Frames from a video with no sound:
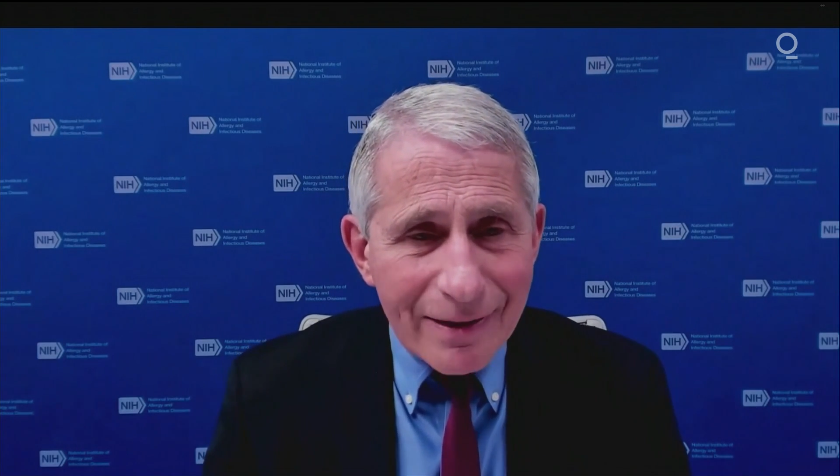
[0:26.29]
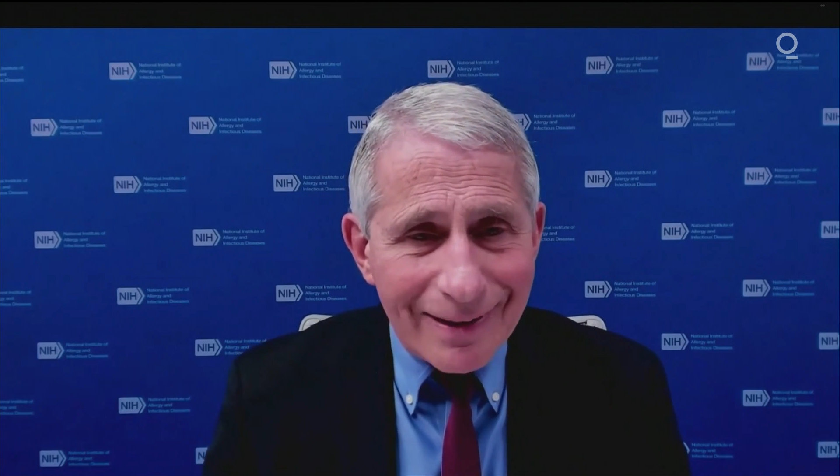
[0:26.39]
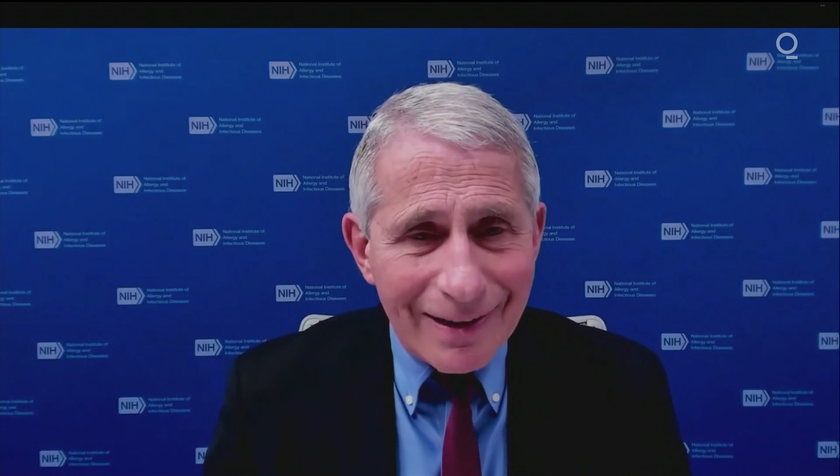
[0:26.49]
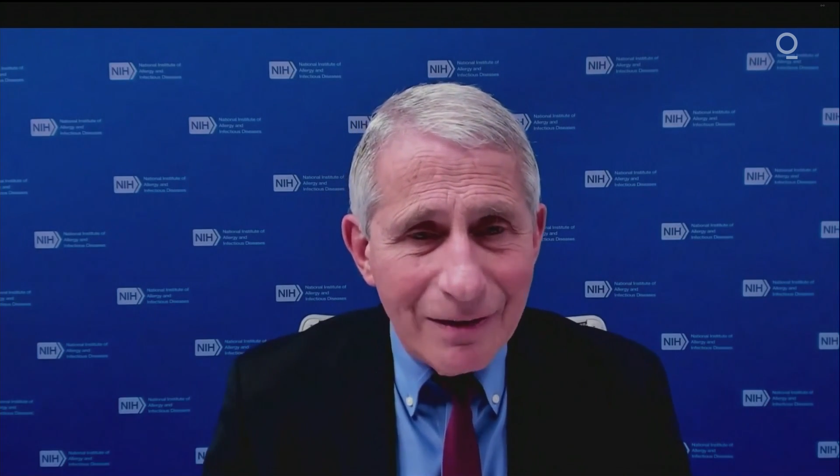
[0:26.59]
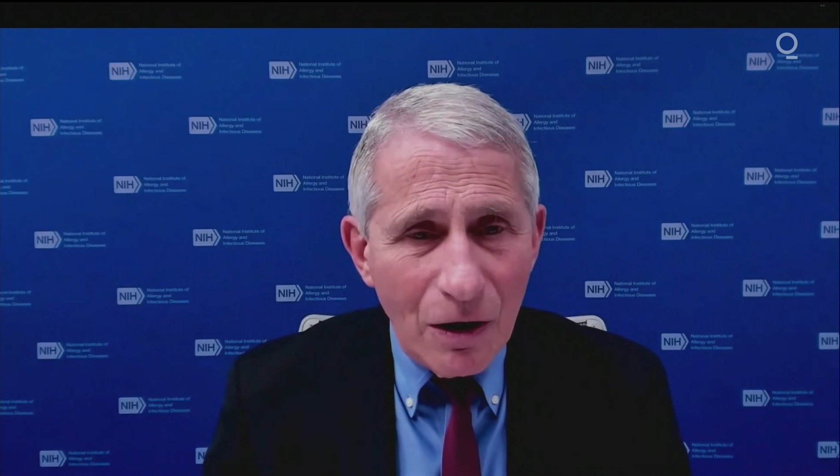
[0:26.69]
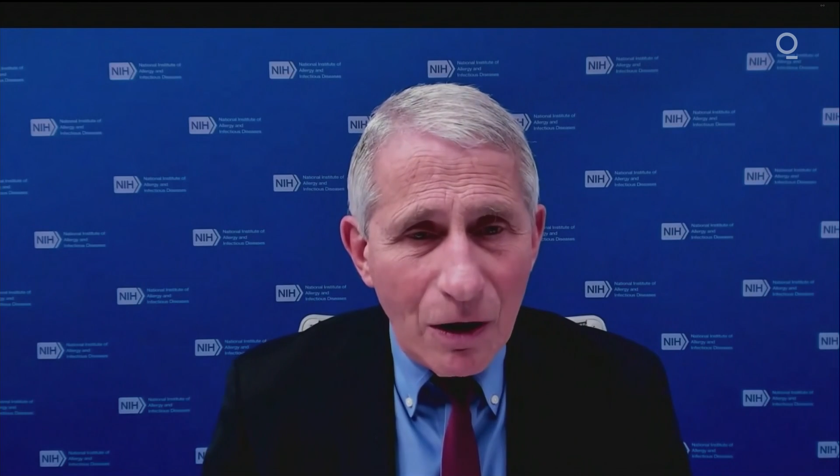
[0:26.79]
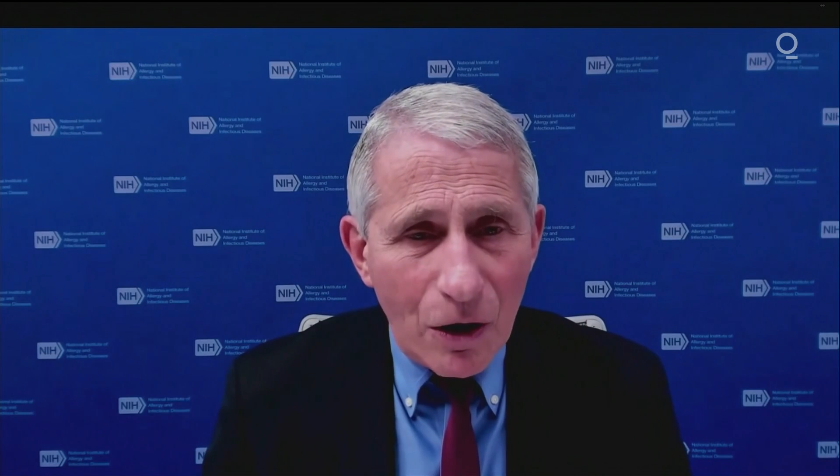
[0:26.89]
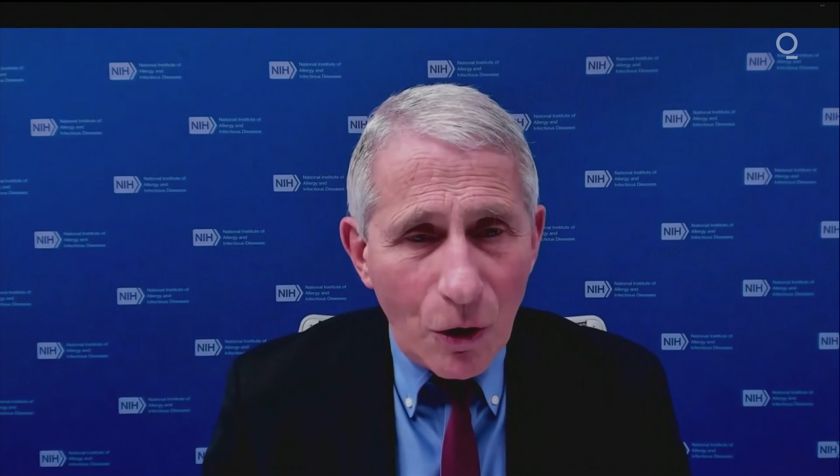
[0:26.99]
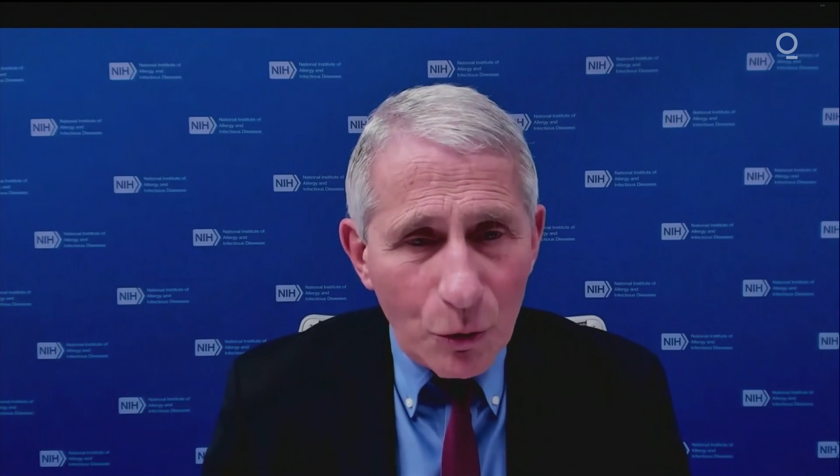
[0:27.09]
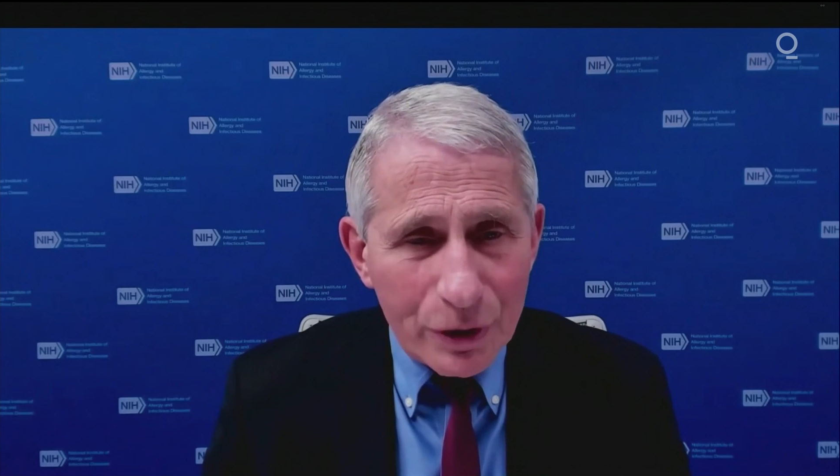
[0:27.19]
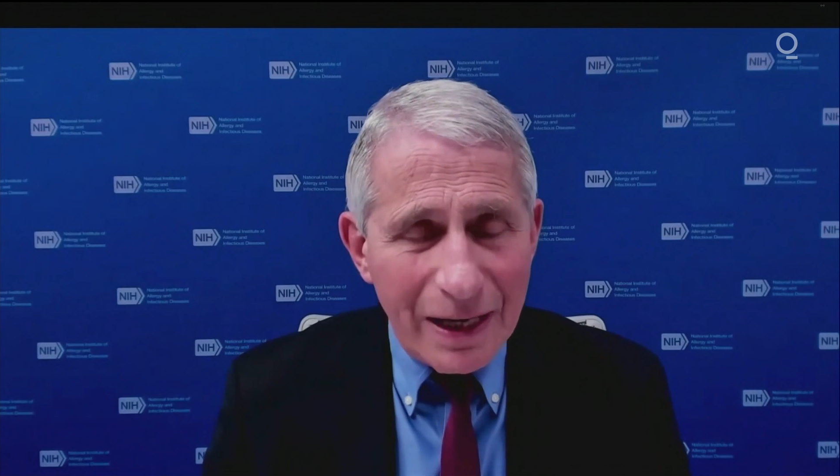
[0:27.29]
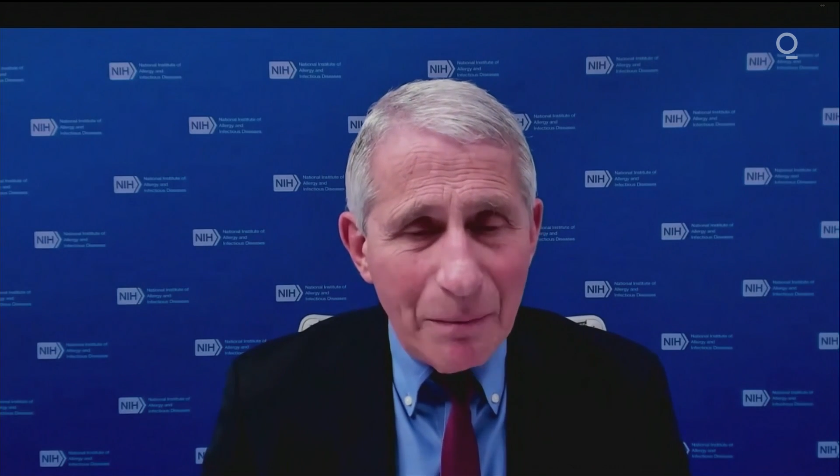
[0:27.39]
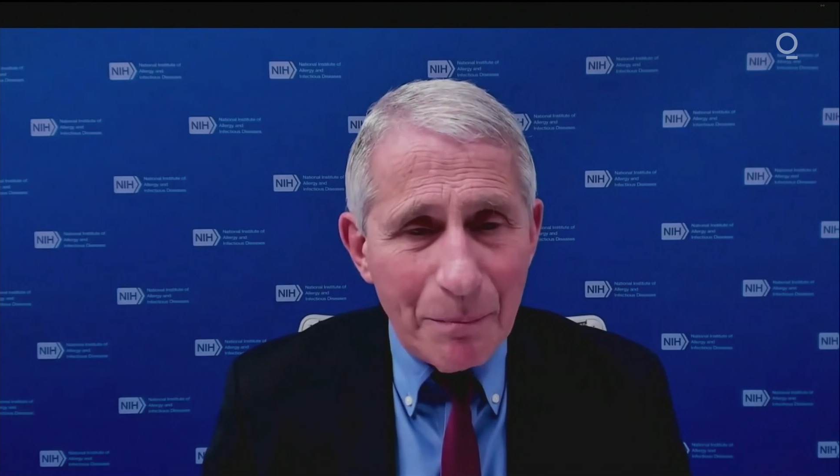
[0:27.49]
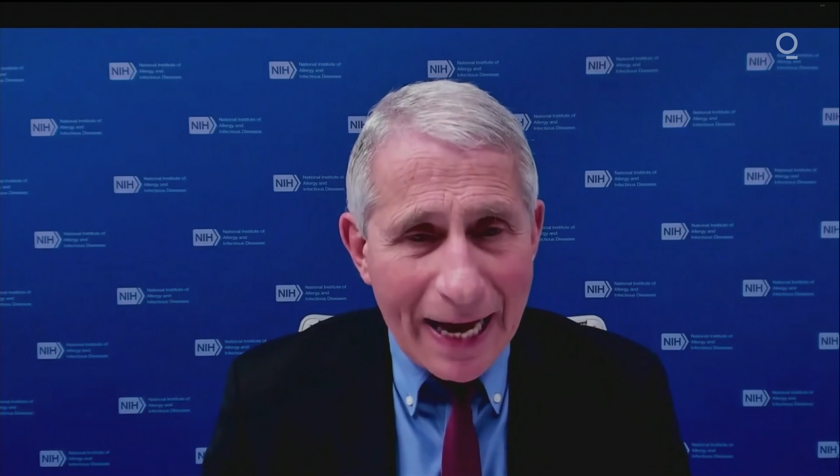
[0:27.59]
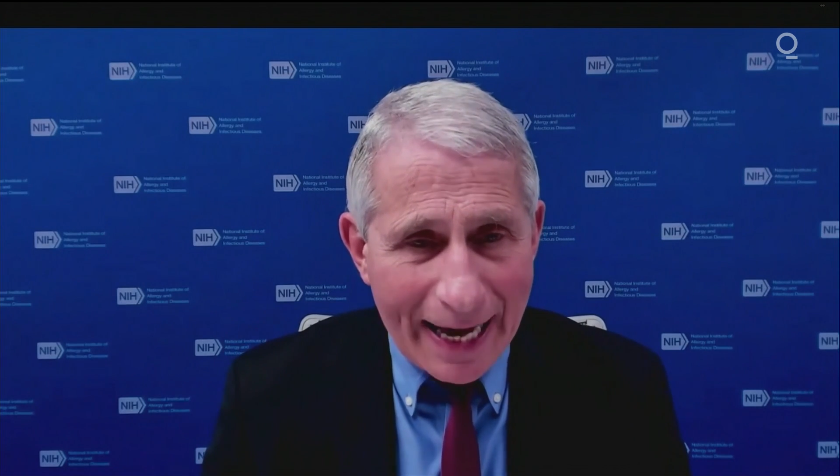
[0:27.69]
than holding
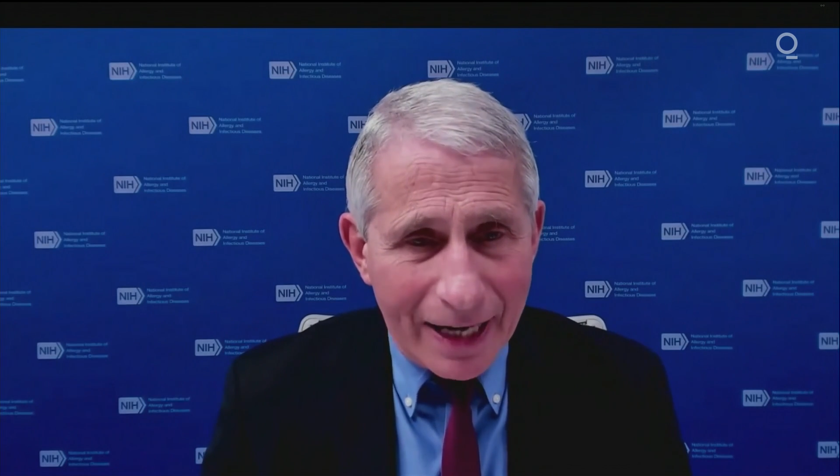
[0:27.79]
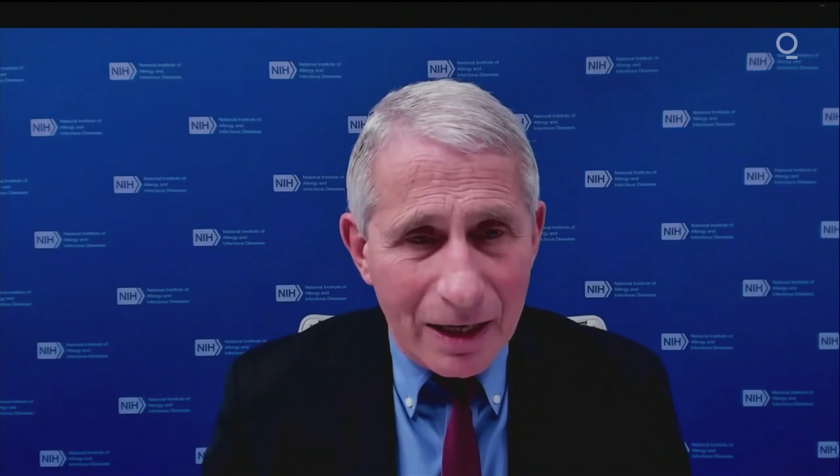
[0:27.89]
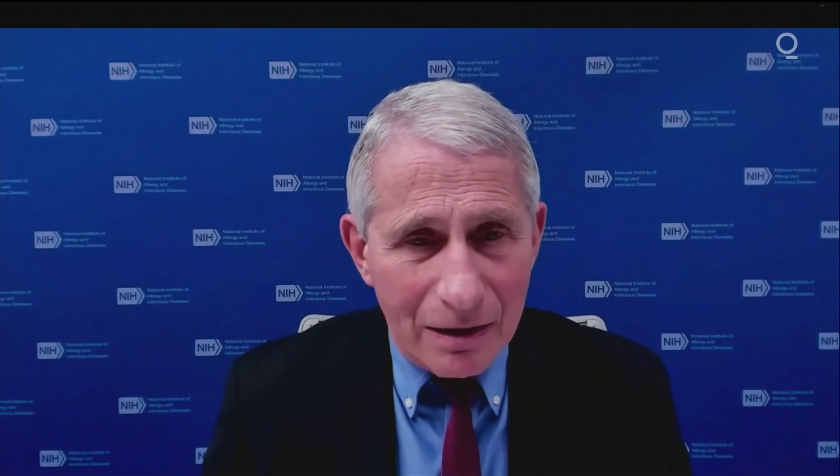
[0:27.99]
back